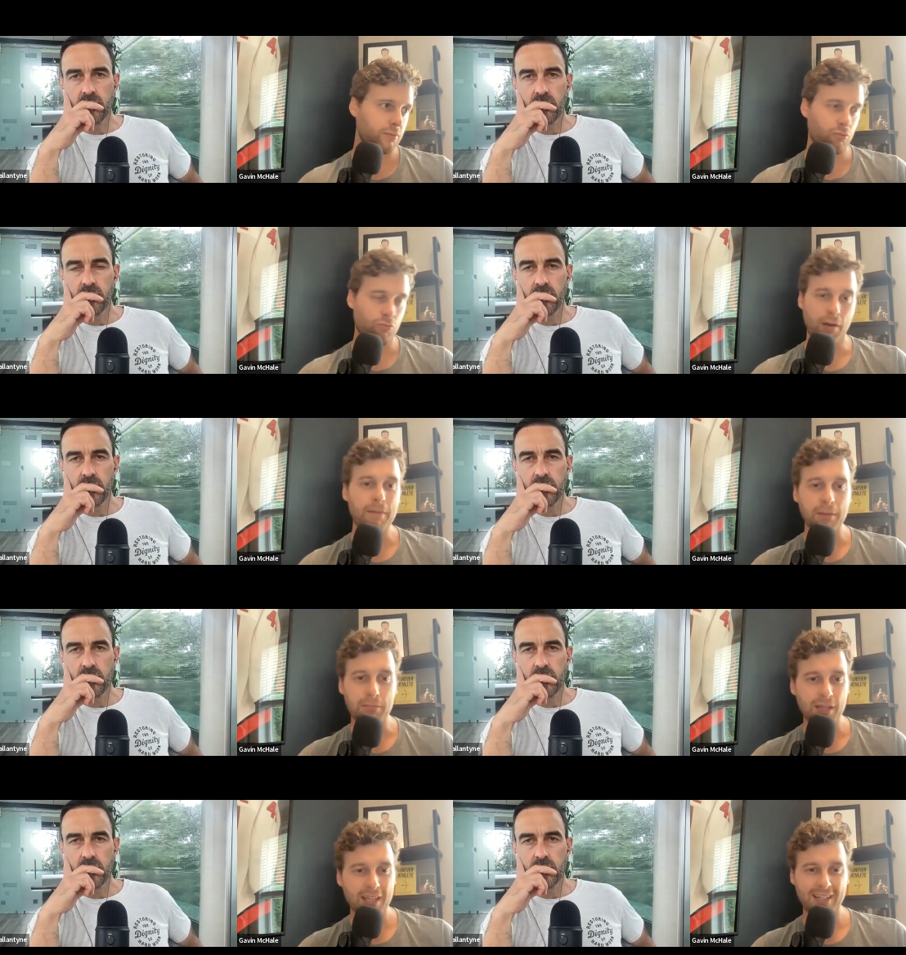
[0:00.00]

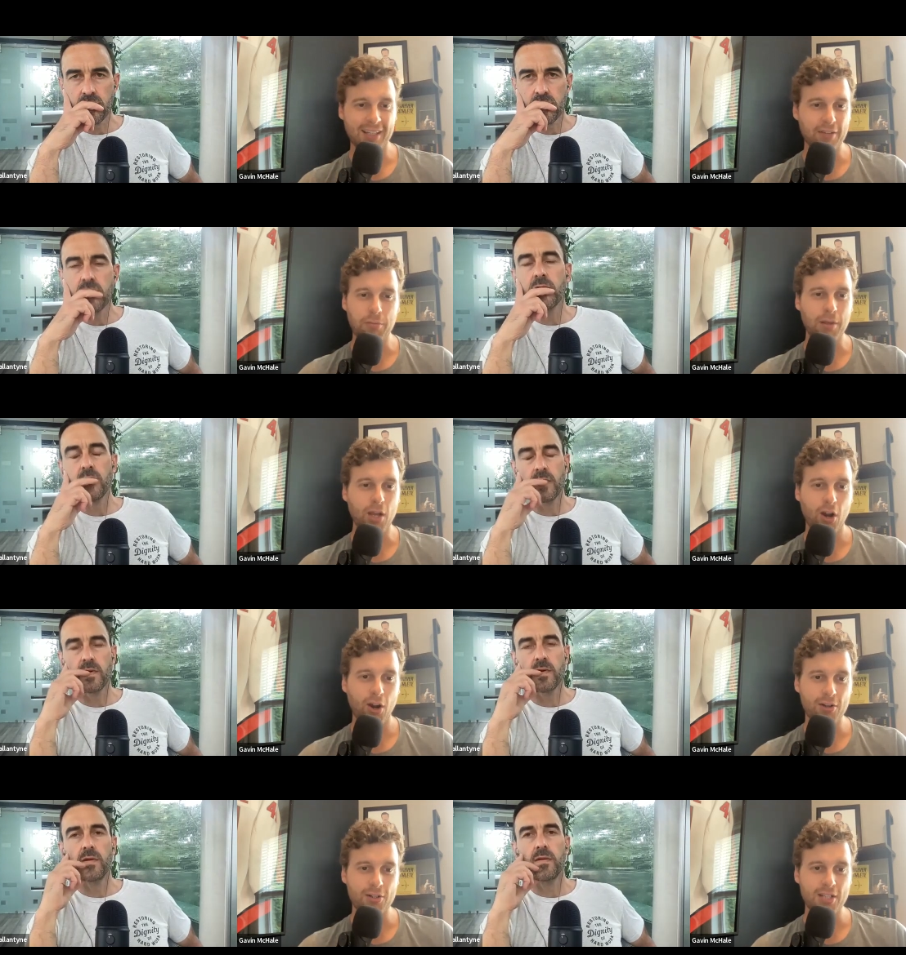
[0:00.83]
Speaker 1: ribbing me and giving me a
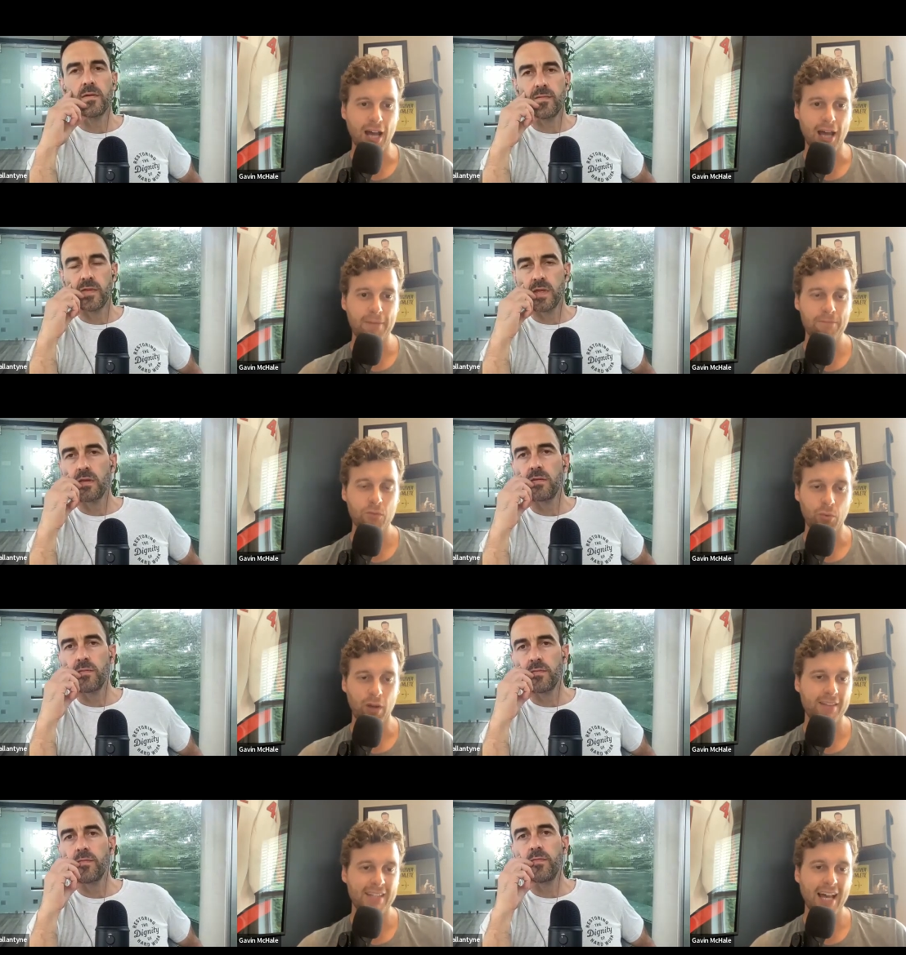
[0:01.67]
hard time
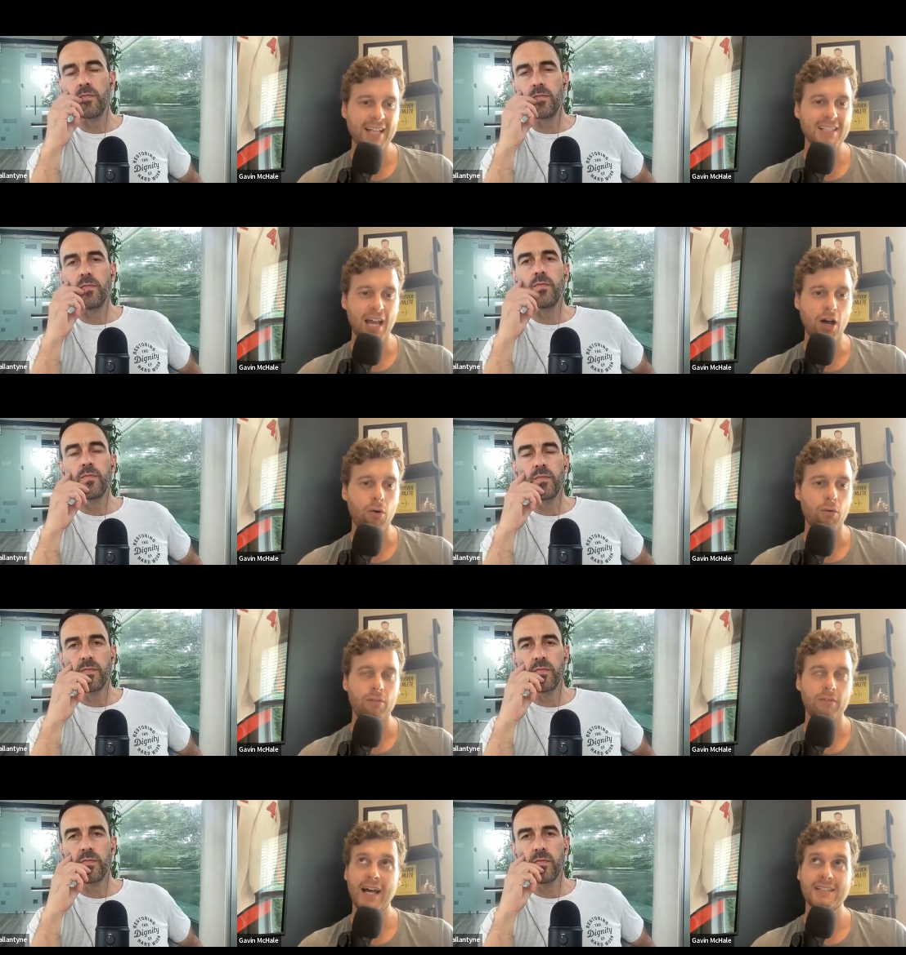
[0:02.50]
right that's mm-hmm.
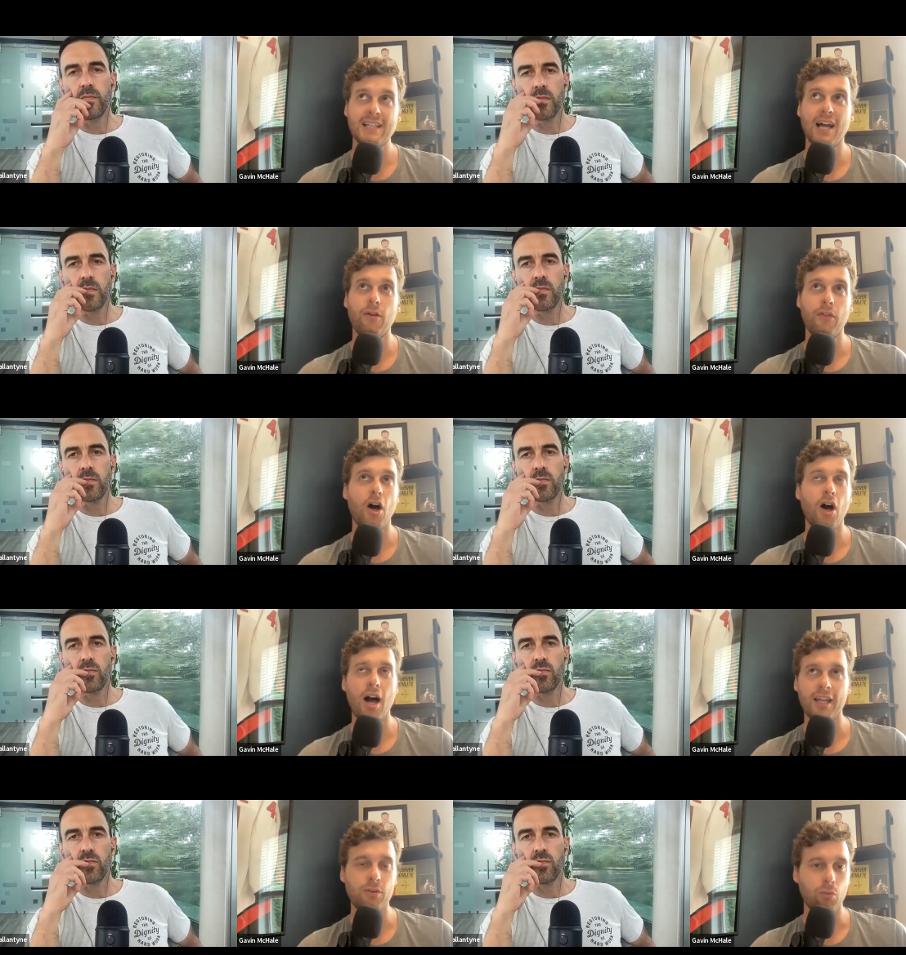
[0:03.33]
how that's how the
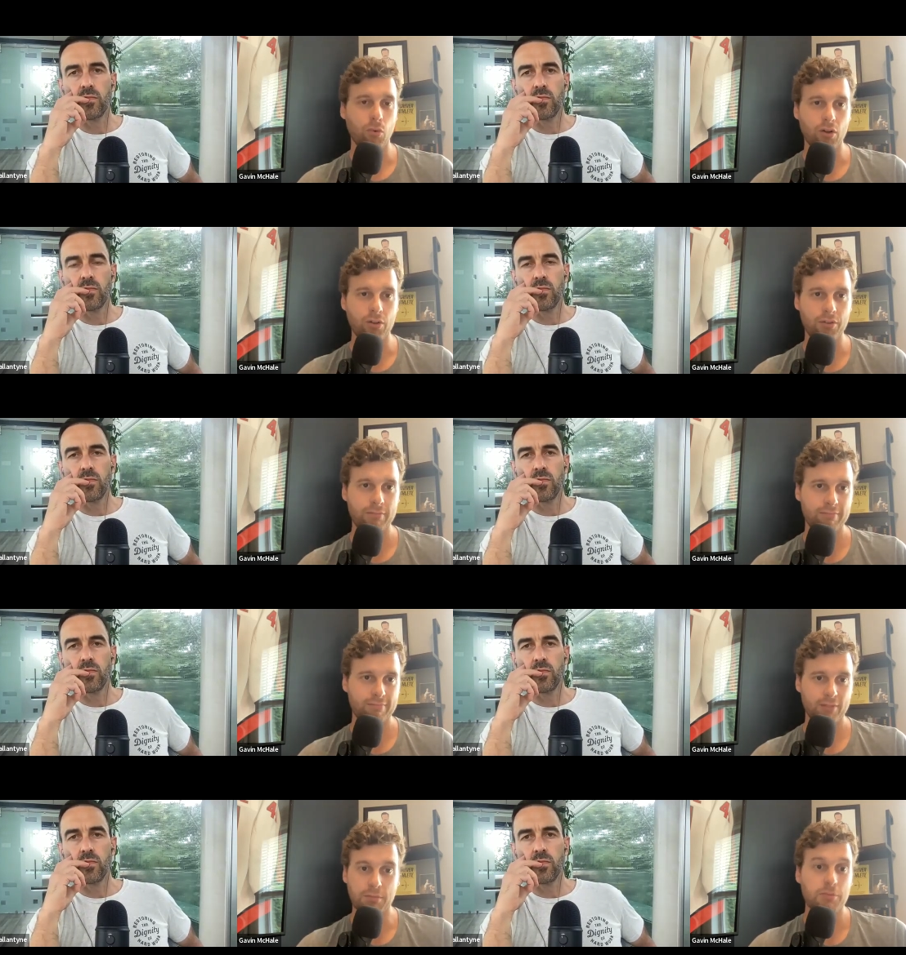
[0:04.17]
hockey world
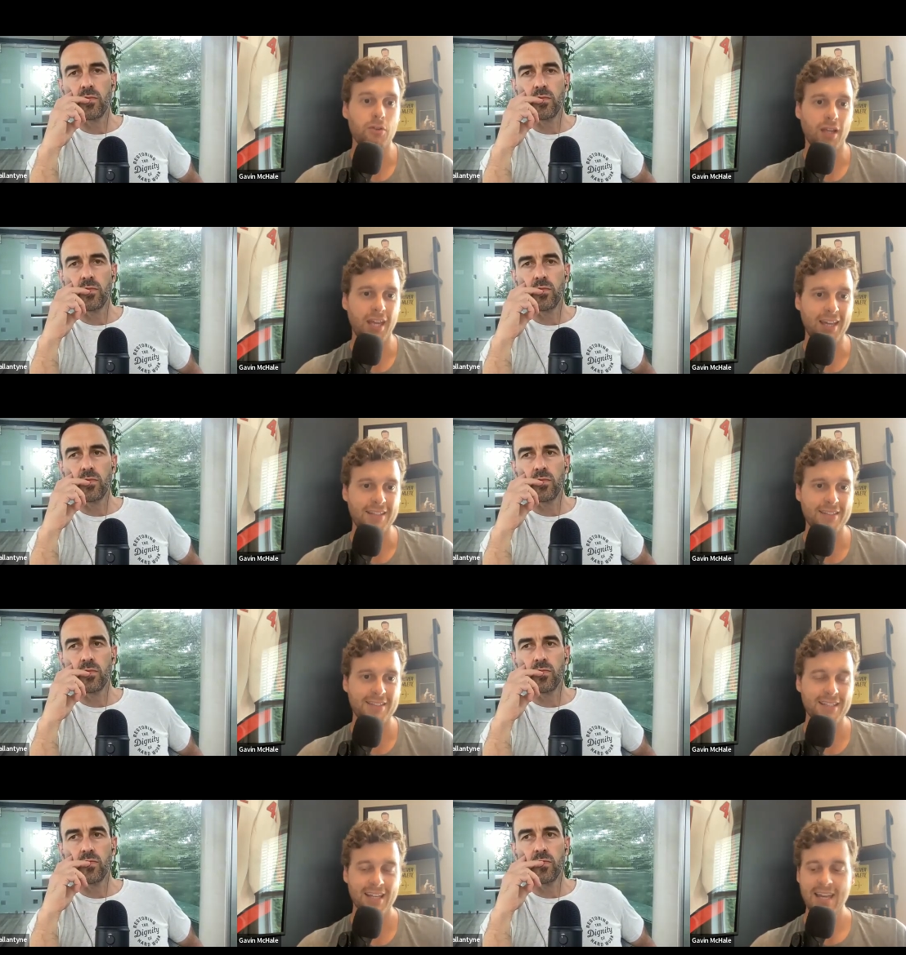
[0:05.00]

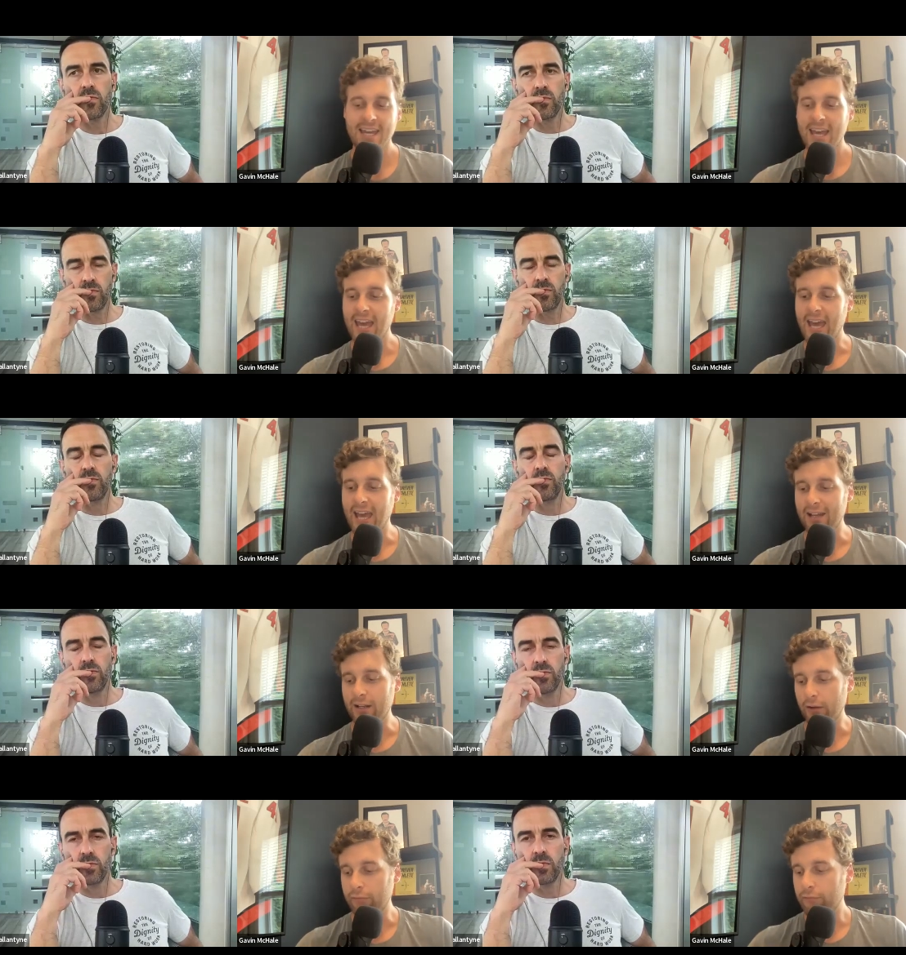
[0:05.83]
communicates mm-hmm.
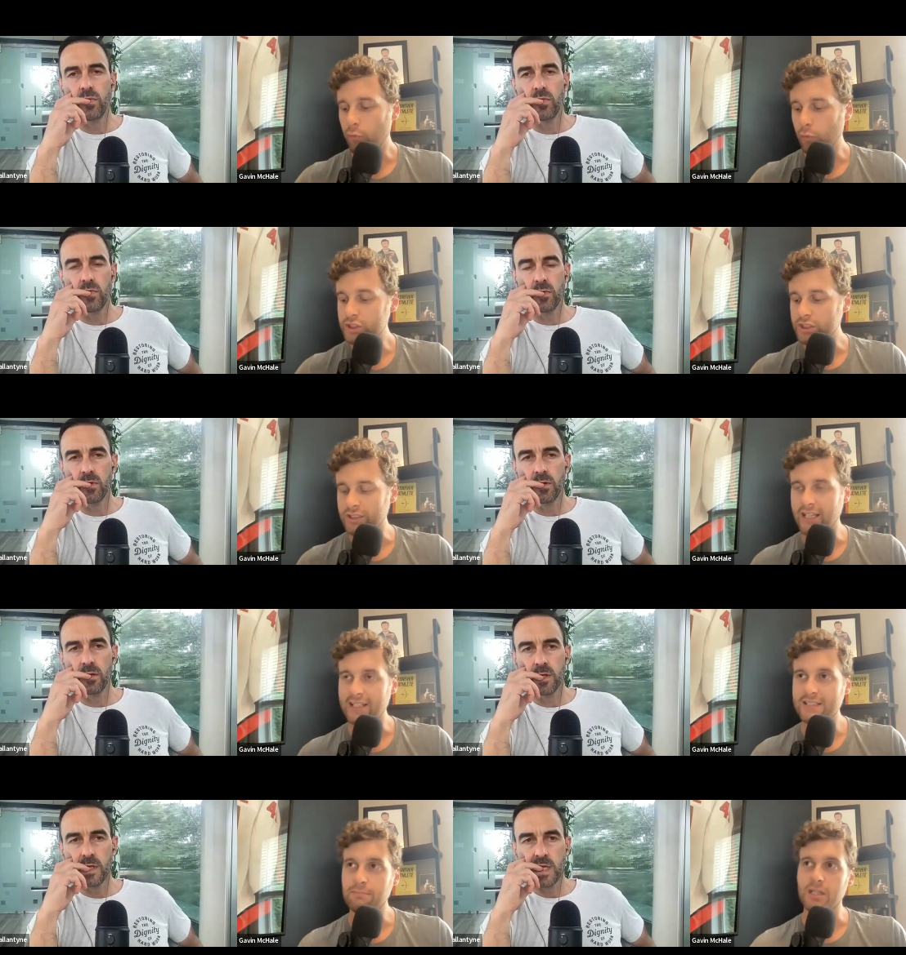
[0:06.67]
and unfortunately
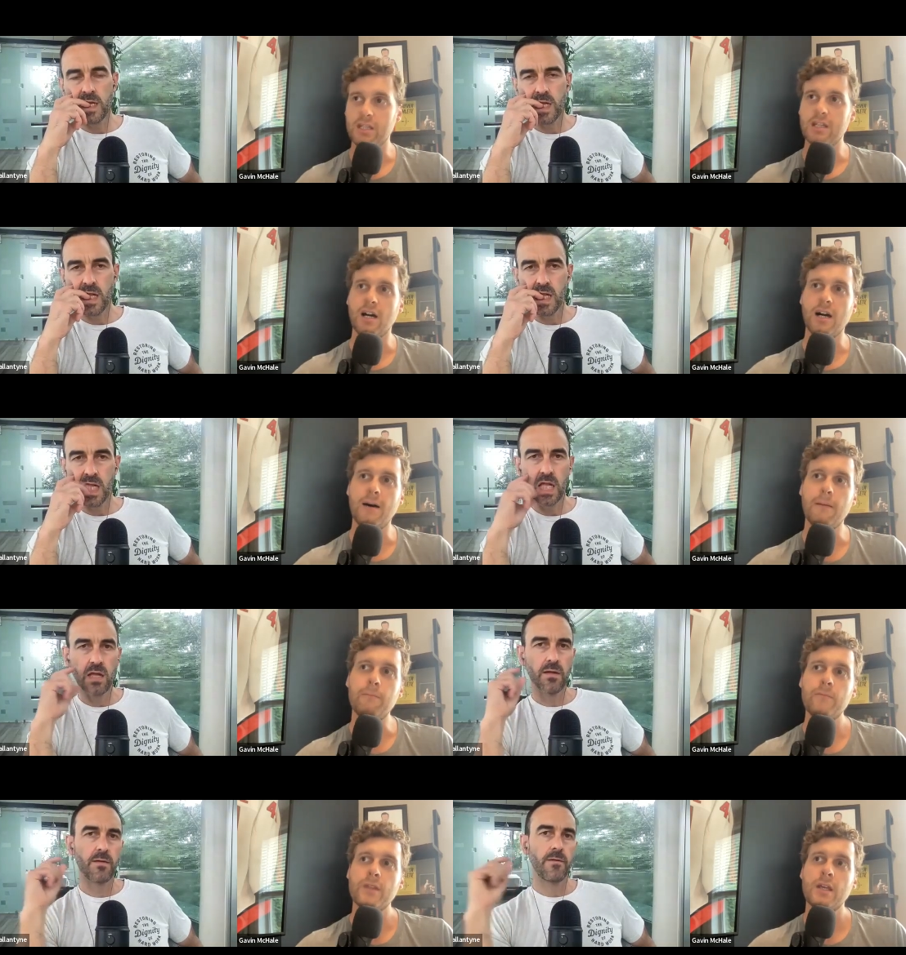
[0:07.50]
it's
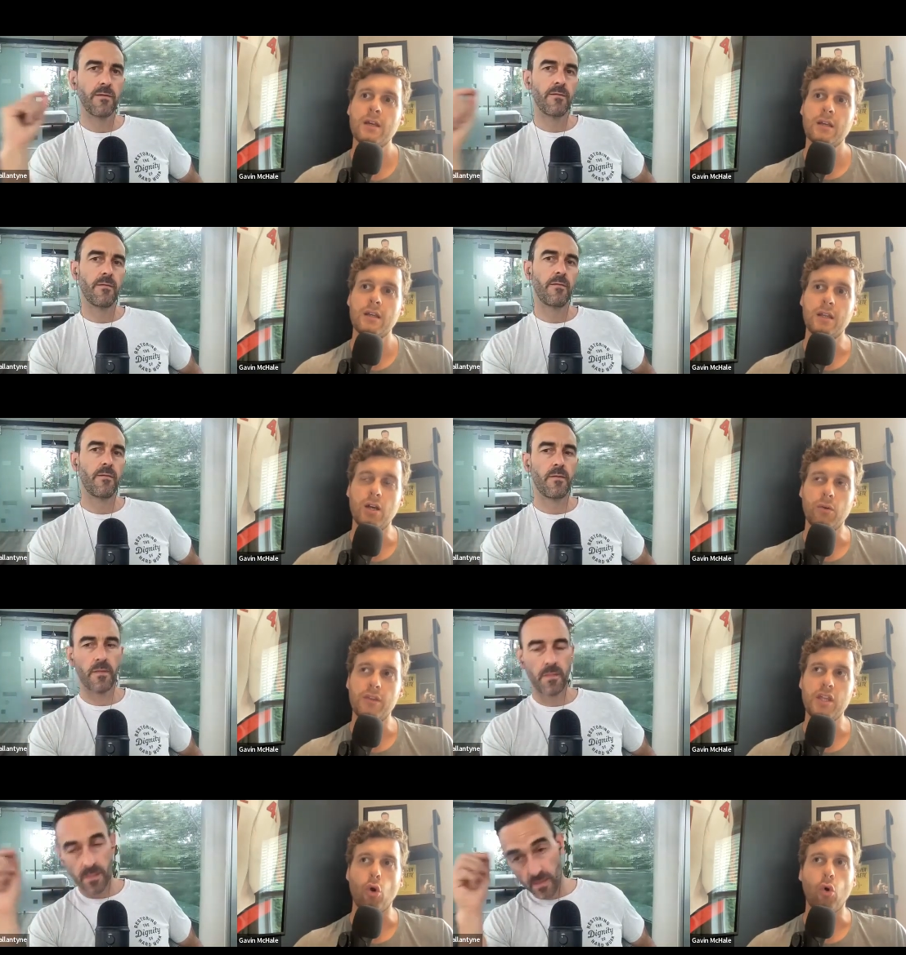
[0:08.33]
become you know the